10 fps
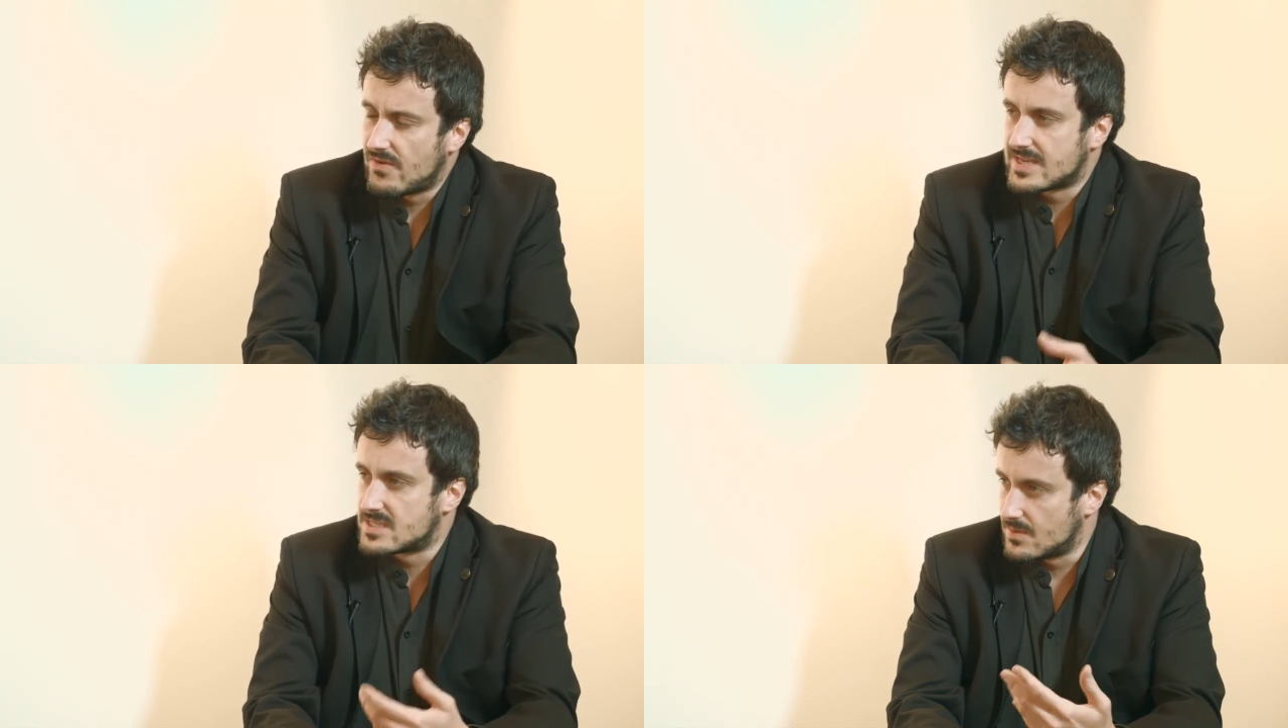
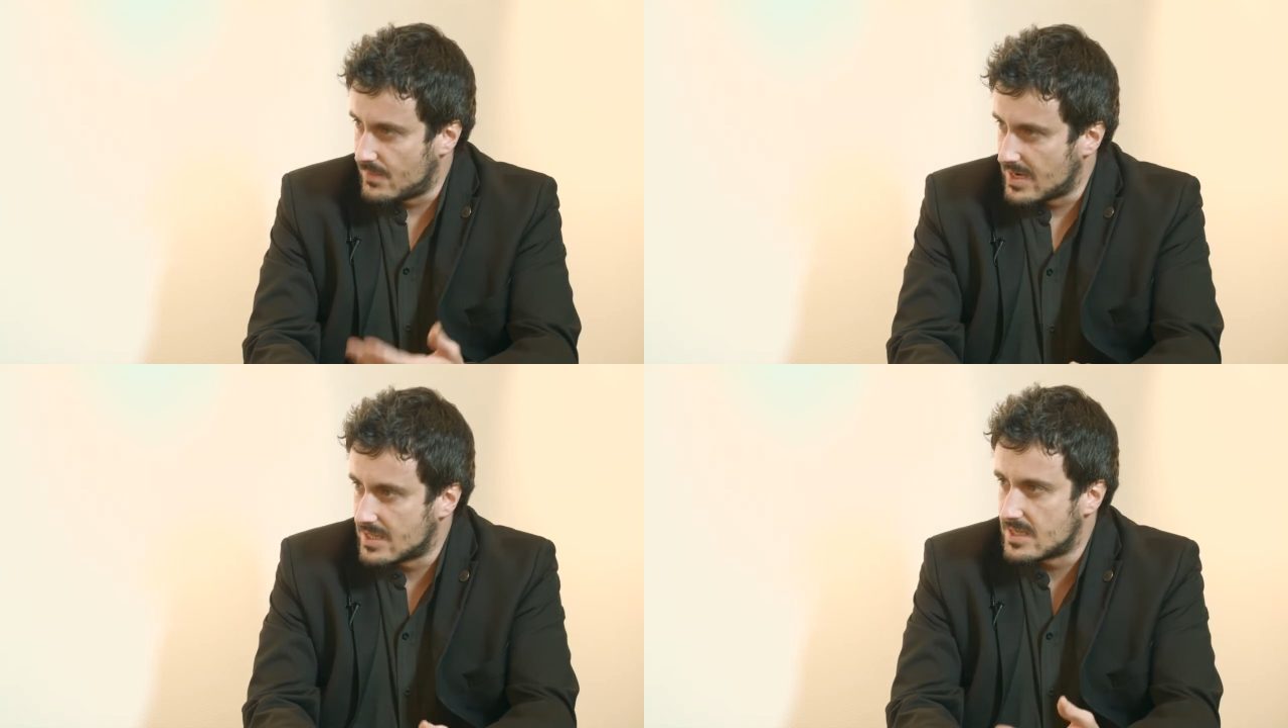
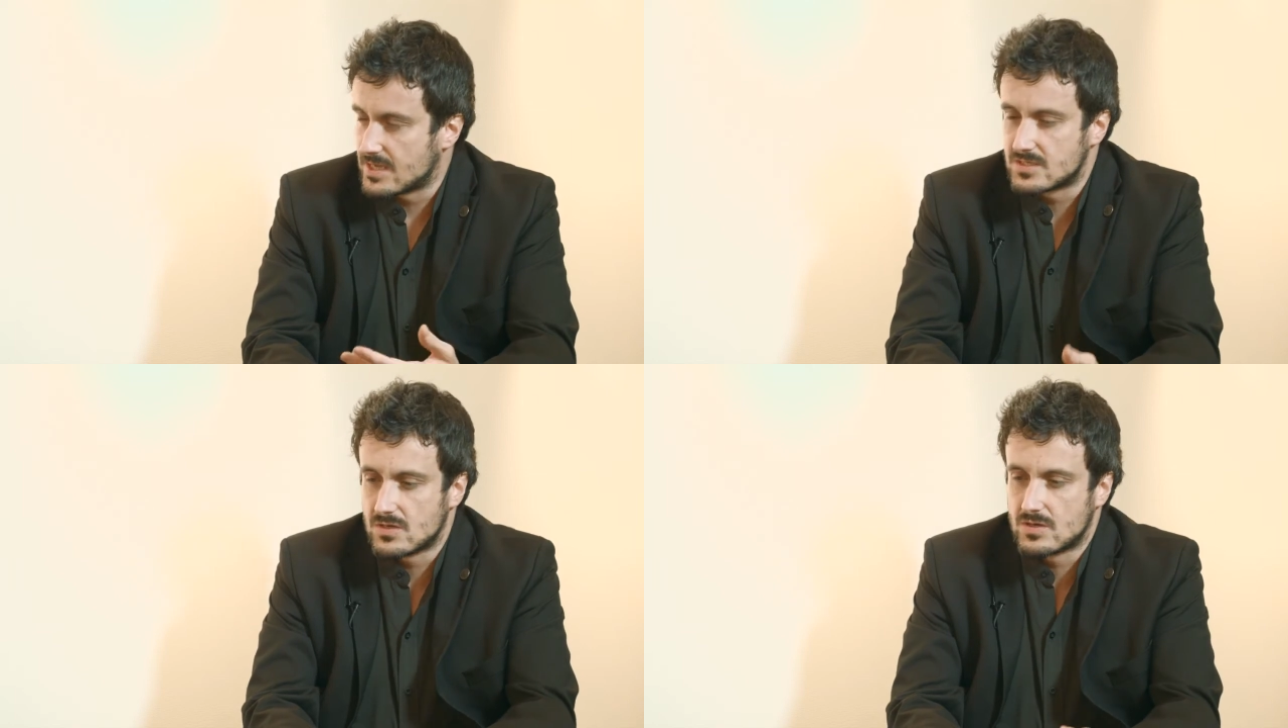flexibility,
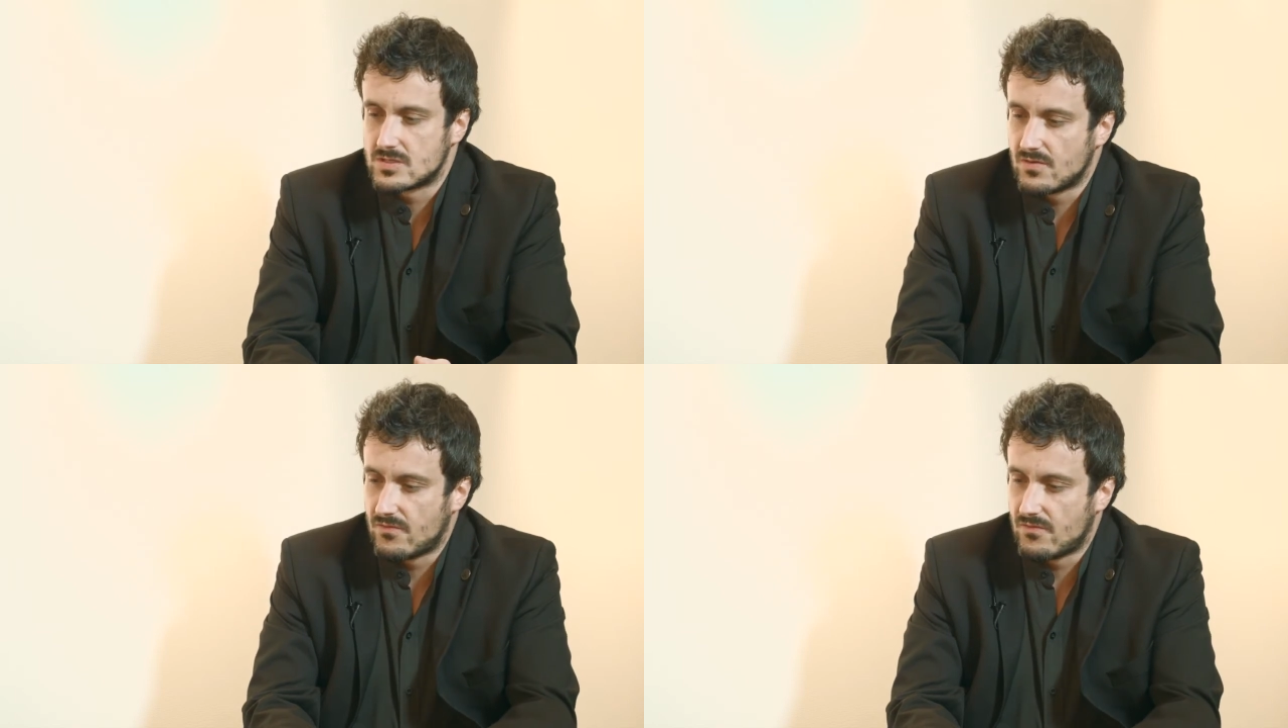and so on and so